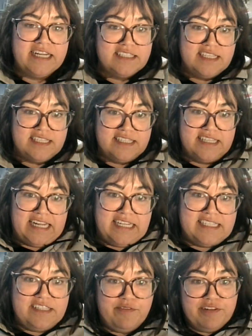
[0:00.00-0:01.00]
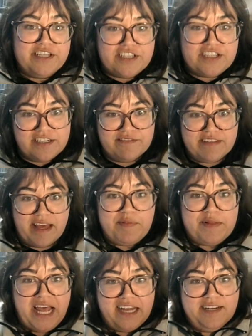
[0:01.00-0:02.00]
It's just that it's the volition of that
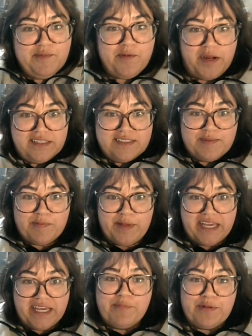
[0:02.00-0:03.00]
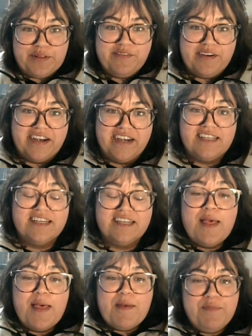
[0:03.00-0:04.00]
plant. It wants to be in boulevards and
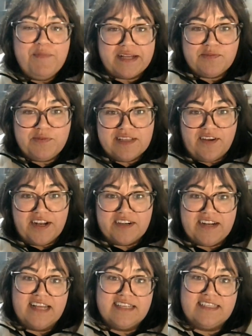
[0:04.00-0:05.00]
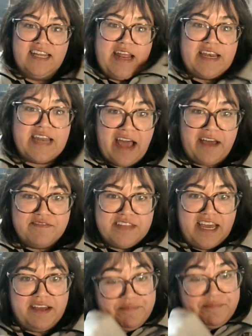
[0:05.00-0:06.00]
mix with lawn grass and have
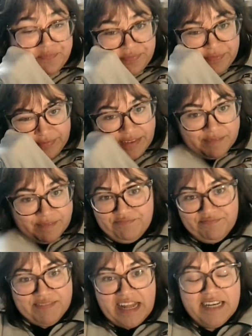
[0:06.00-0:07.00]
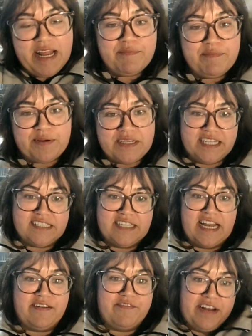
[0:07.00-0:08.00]
that and persist
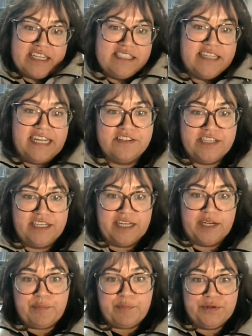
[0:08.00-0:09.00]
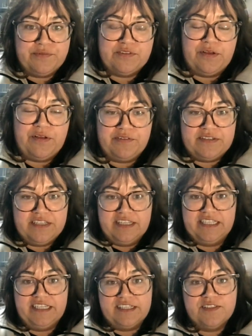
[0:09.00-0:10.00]
and fix nitrogen and improve soil
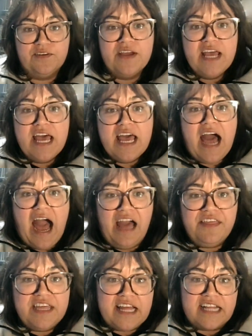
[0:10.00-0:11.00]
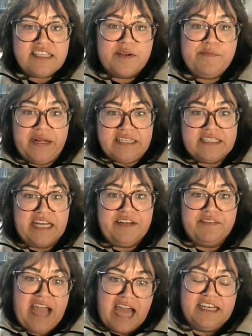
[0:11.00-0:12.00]
fertility. So I think that's our best
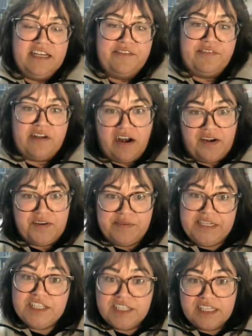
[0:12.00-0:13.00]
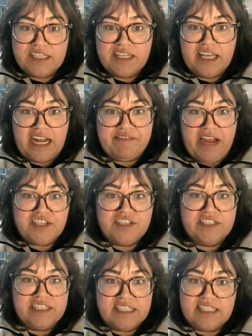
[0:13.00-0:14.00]
native candidate for our region that I've
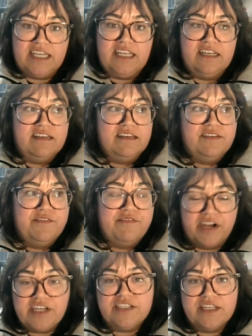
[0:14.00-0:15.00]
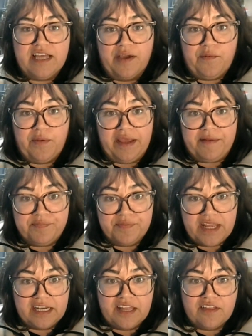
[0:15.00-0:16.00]
actually seen function that way.
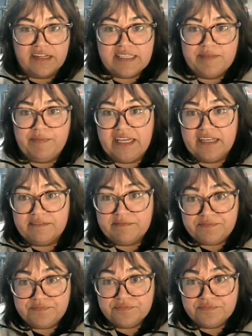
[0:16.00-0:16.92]
Any thoughts, Megan?